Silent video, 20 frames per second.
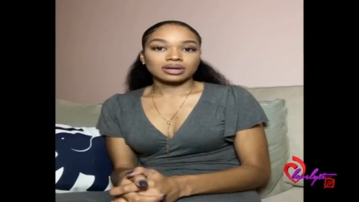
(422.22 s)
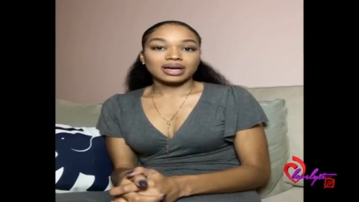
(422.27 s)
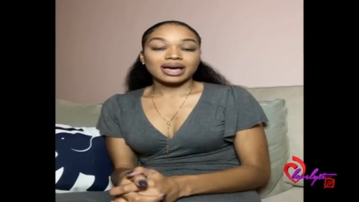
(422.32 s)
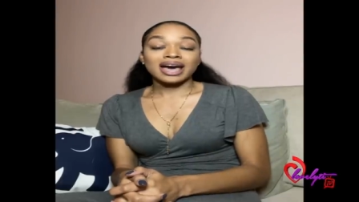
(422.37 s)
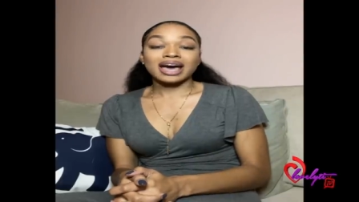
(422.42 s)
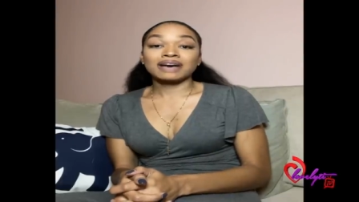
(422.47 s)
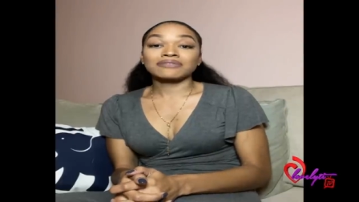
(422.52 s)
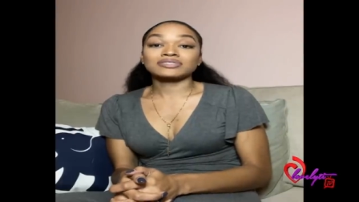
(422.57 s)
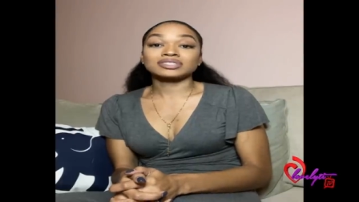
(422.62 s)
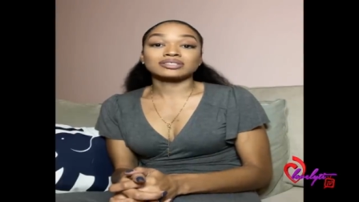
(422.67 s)

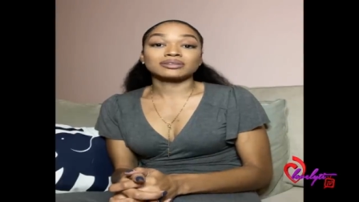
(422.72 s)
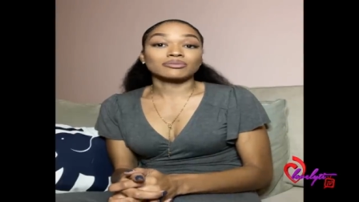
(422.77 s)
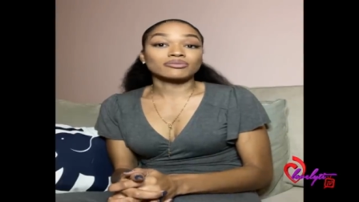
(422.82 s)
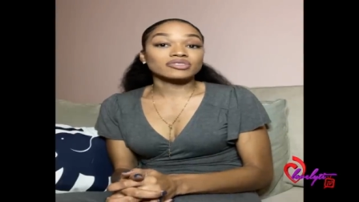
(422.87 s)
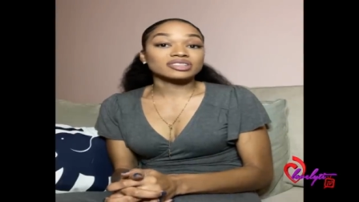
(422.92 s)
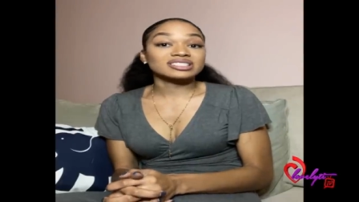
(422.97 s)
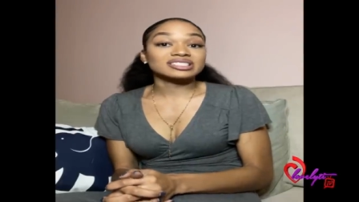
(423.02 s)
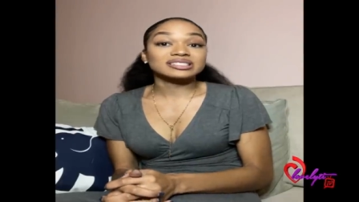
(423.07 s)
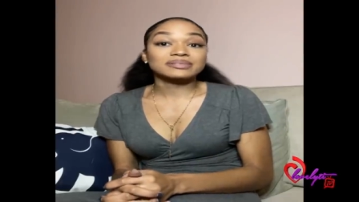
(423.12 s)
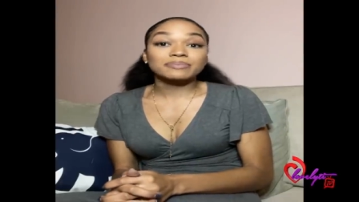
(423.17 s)
have some
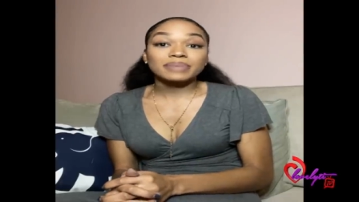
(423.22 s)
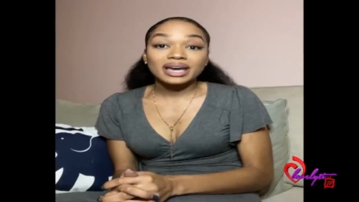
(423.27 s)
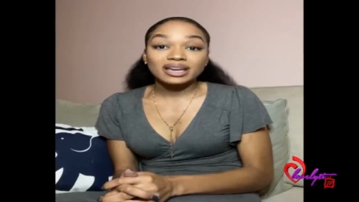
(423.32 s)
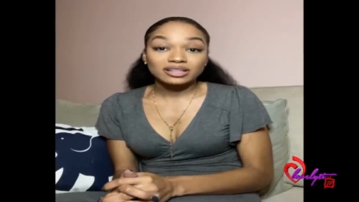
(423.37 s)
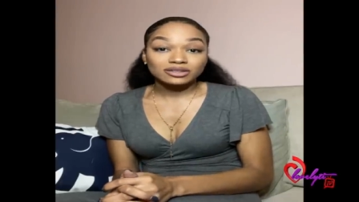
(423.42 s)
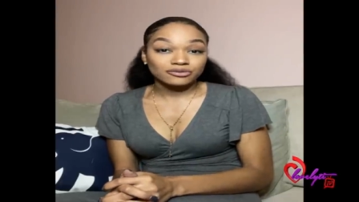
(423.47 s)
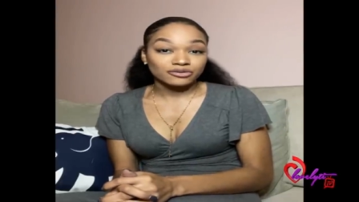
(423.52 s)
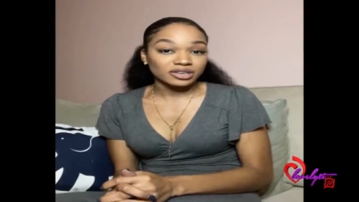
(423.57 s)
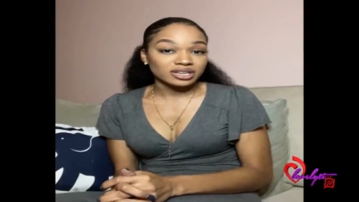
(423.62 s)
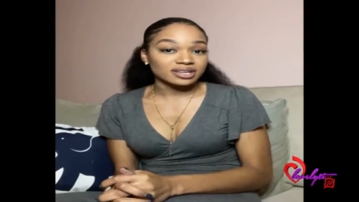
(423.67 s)

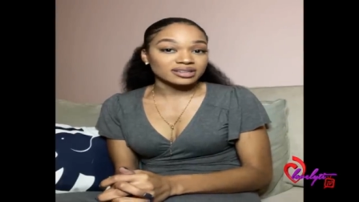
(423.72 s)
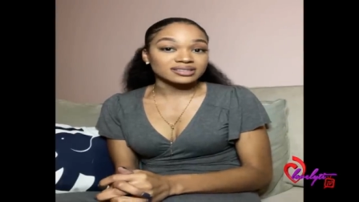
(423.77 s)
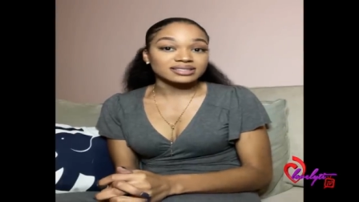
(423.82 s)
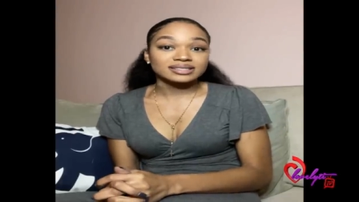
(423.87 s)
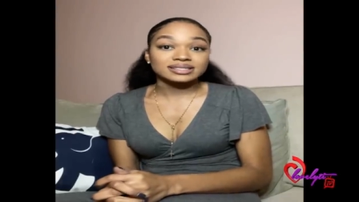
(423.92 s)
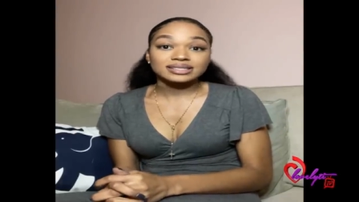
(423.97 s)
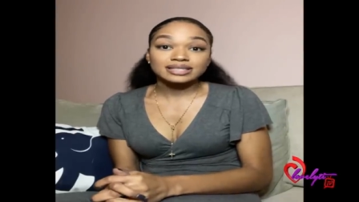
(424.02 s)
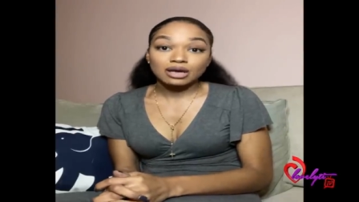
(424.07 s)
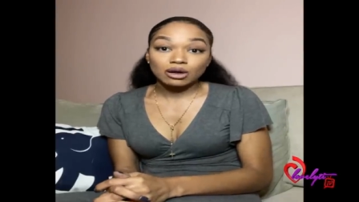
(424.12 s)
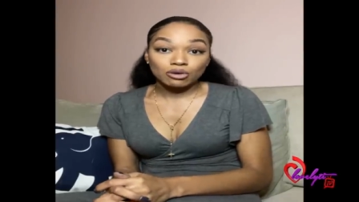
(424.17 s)
respect for
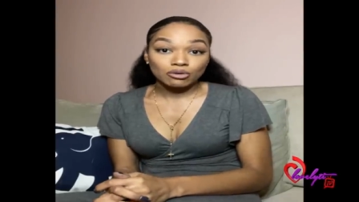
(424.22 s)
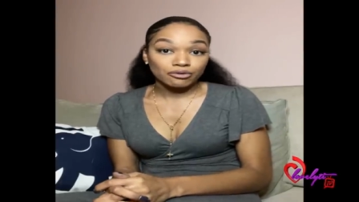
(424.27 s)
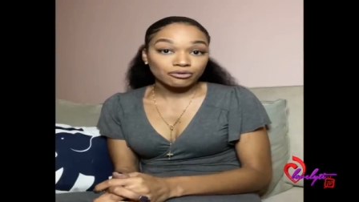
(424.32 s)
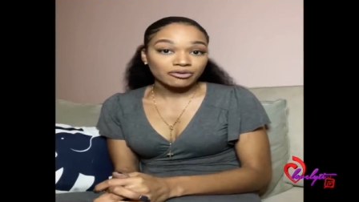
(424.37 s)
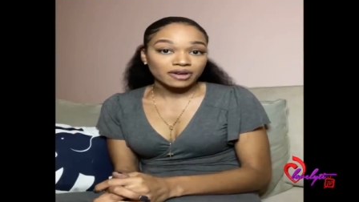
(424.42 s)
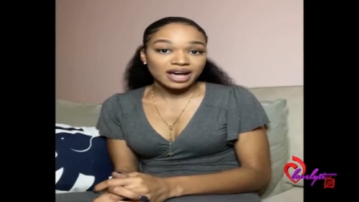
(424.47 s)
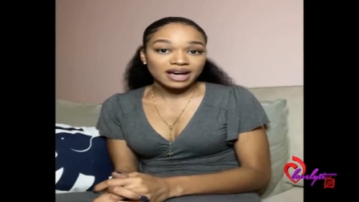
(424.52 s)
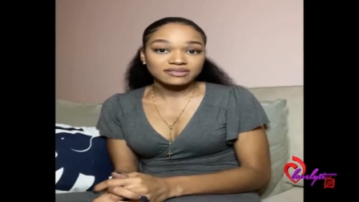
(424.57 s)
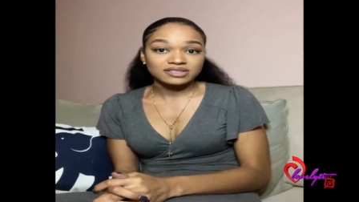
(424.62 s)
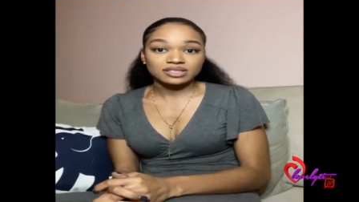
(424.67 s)

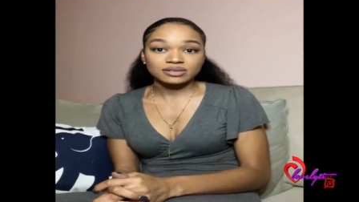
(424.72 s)
yourself. Have